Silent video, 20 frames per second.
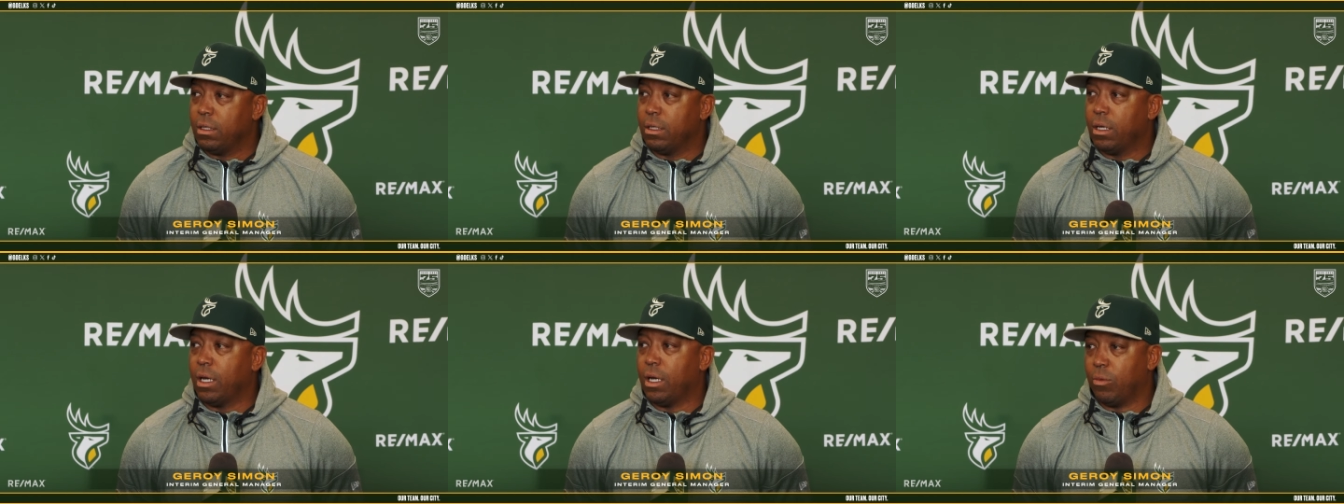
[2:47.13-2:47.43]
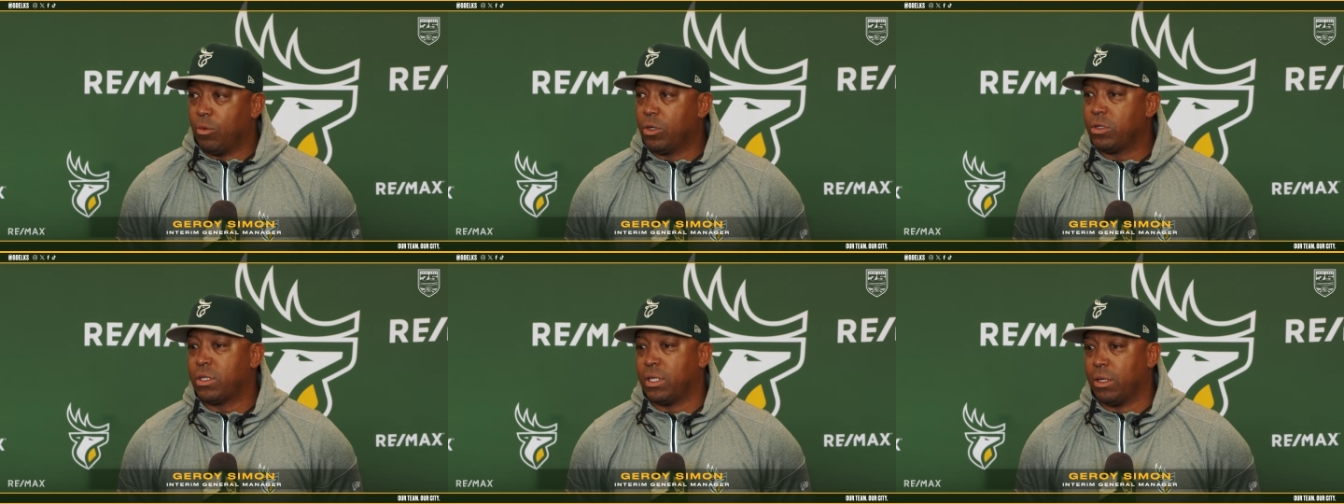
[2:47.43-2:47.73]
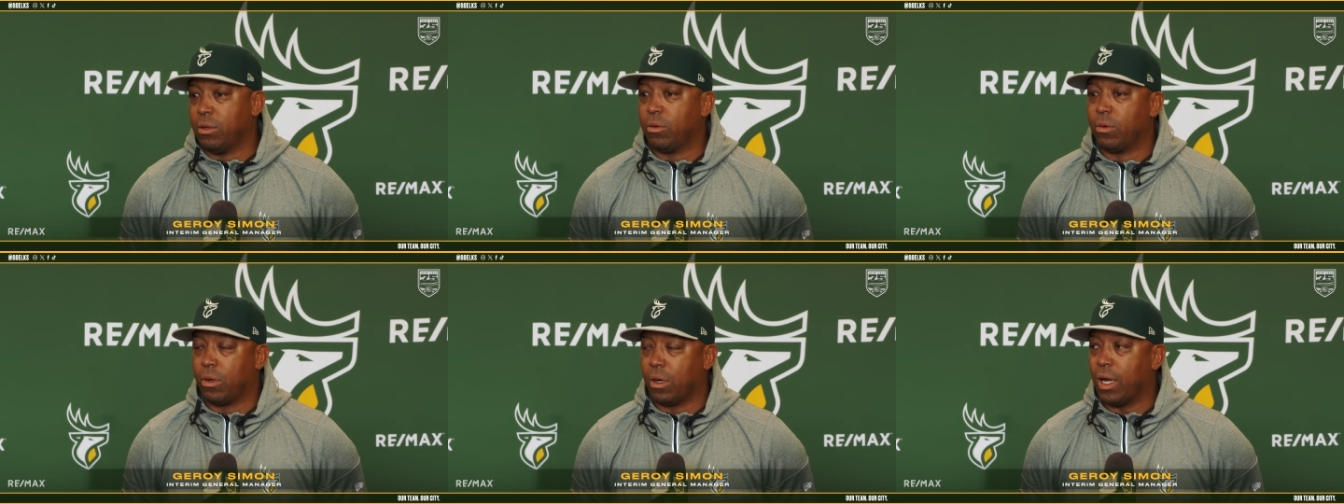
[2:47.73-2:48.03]
Yeah, we'll see
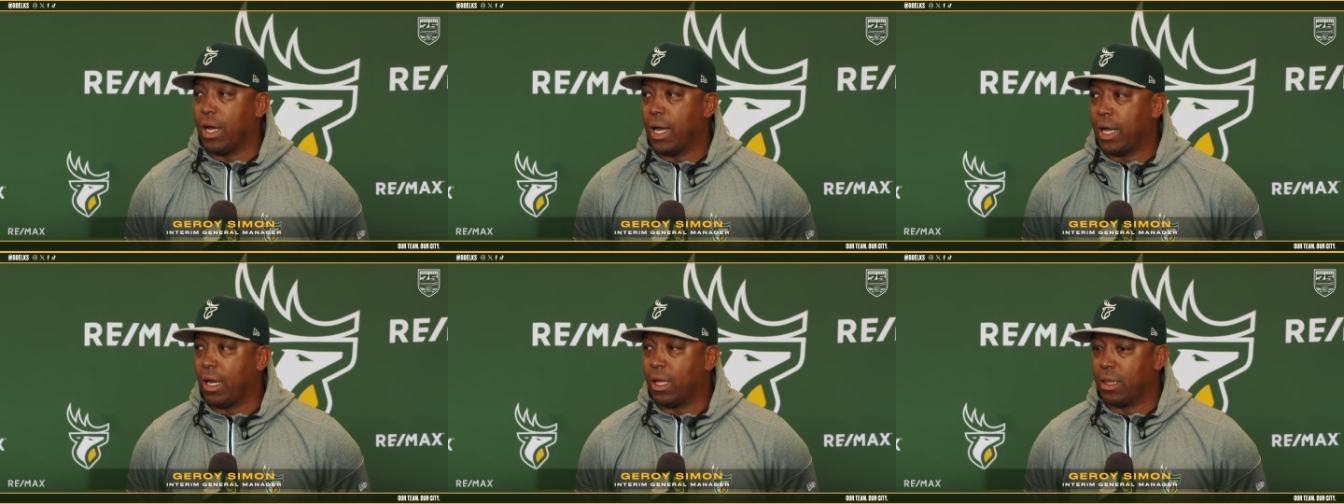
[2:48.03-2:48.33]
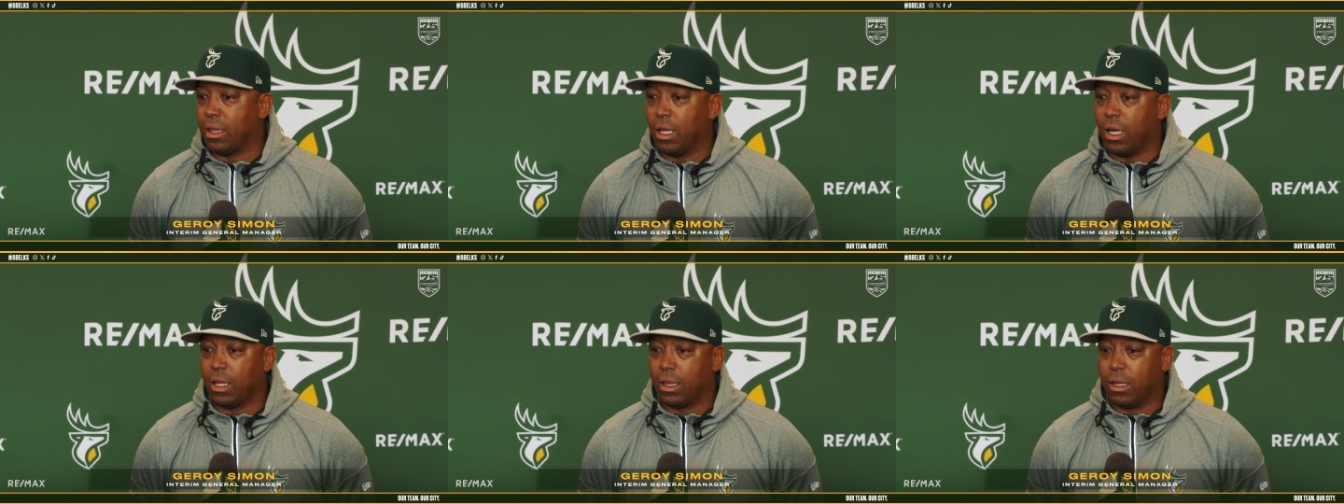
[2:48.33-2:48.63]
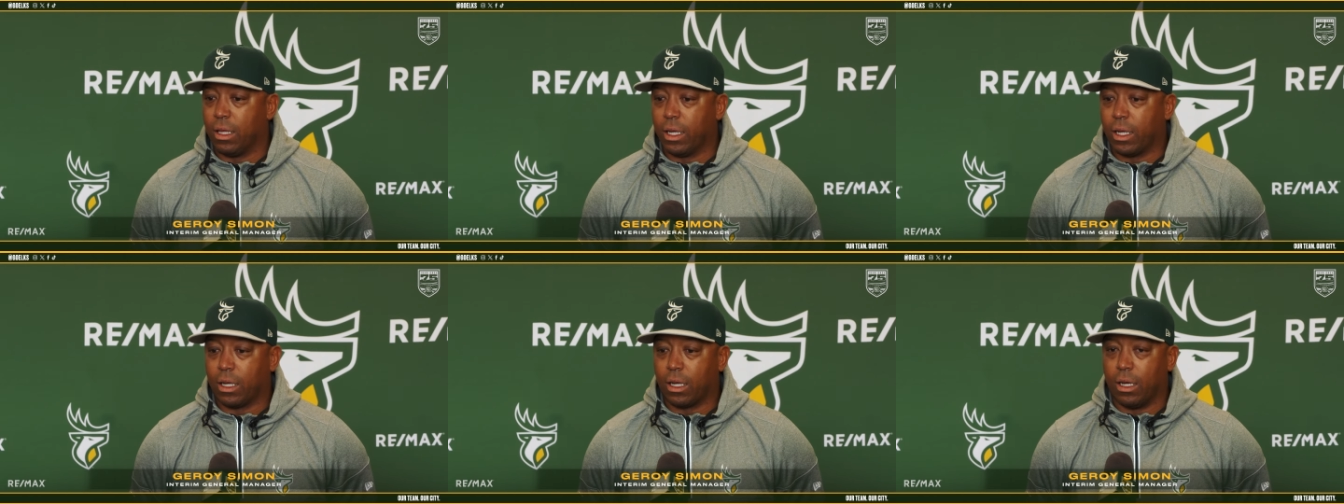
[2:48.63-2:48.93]
where we're at. I
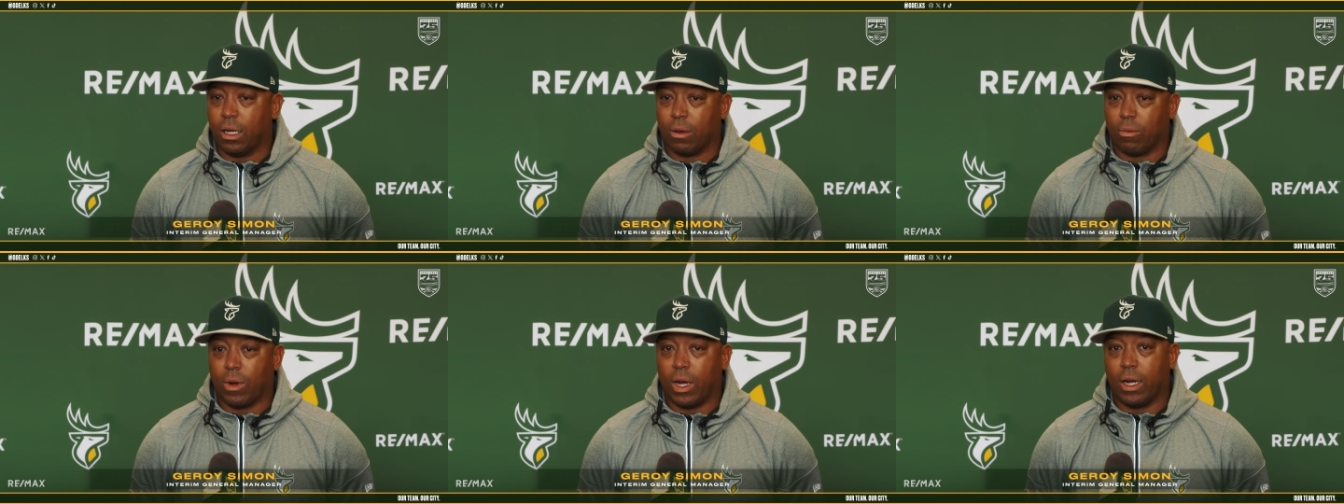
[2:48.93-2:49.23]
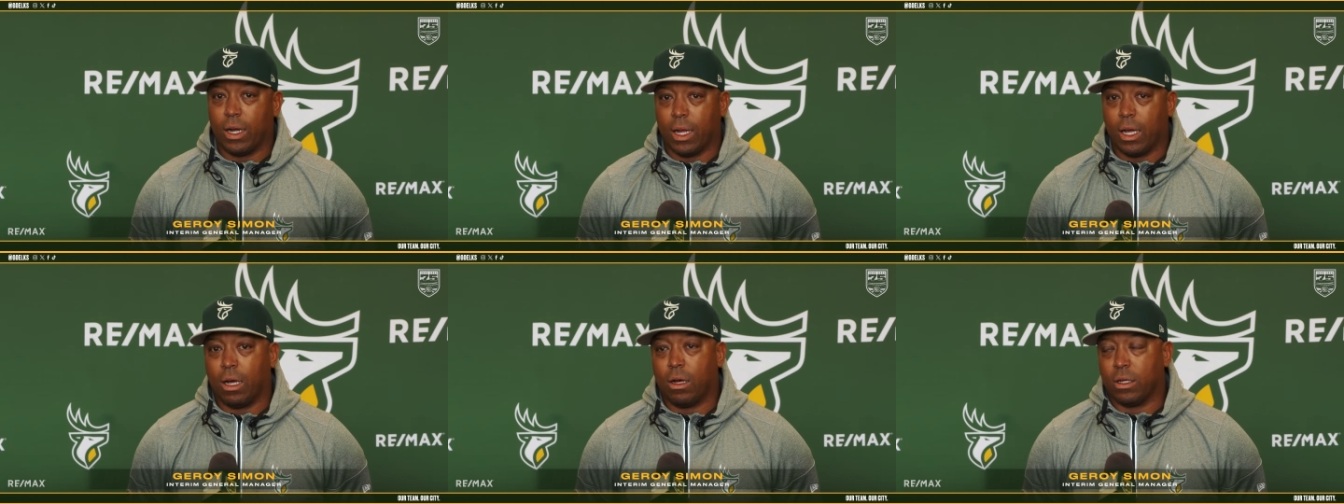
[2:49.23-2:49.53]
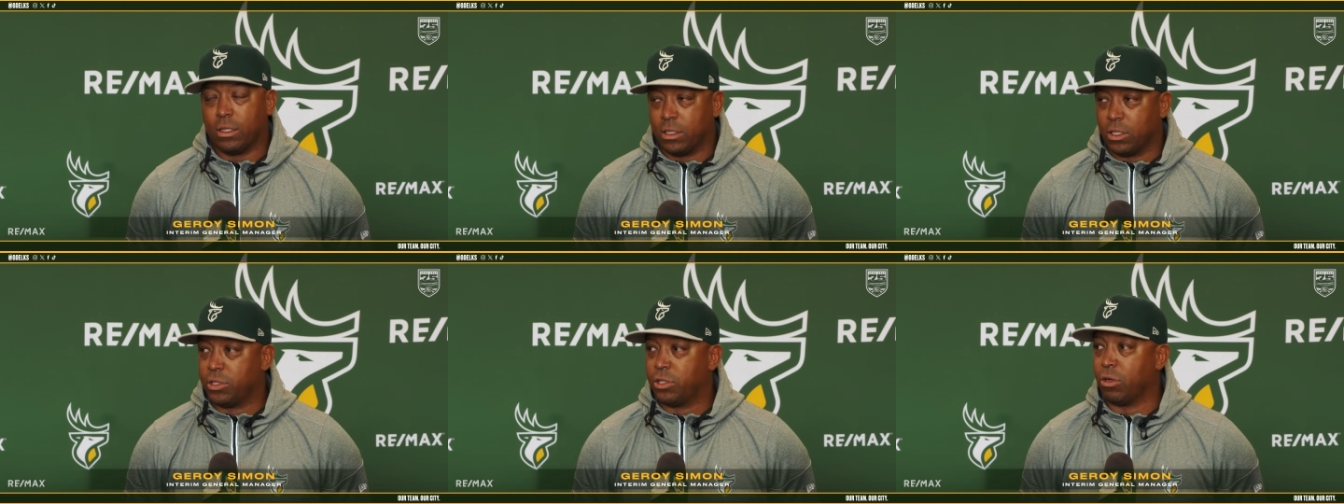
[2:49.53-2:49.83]
think right now
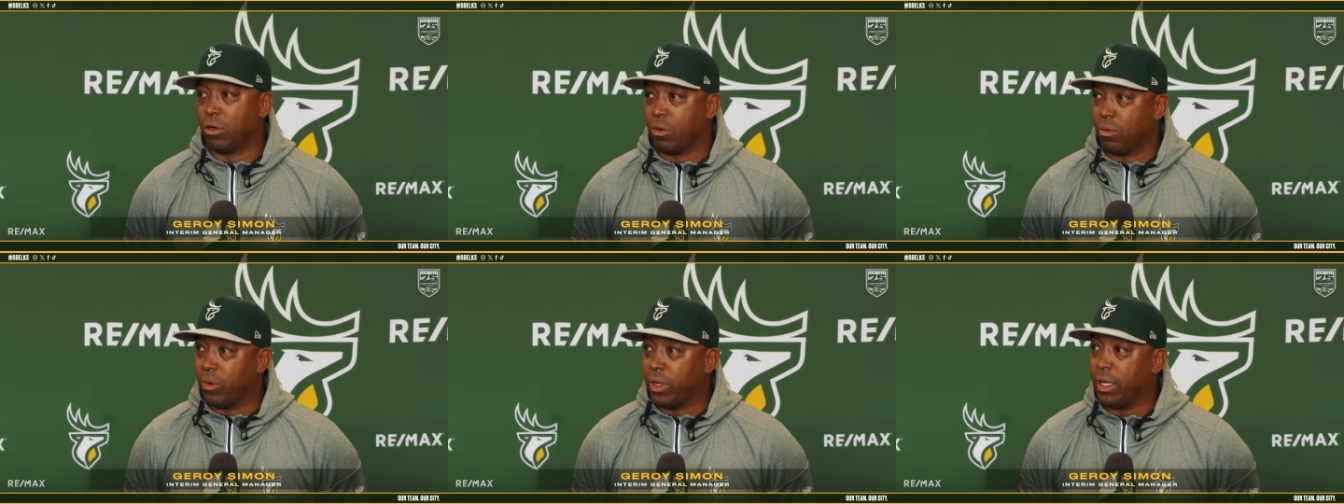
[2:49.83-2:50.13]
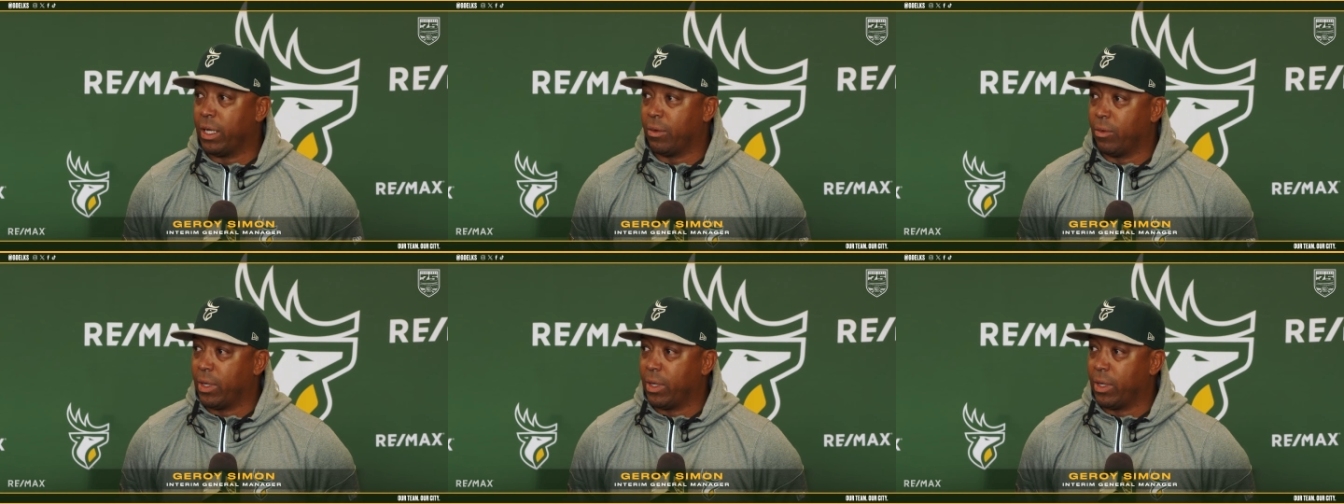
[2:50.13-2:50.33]
it's a short week.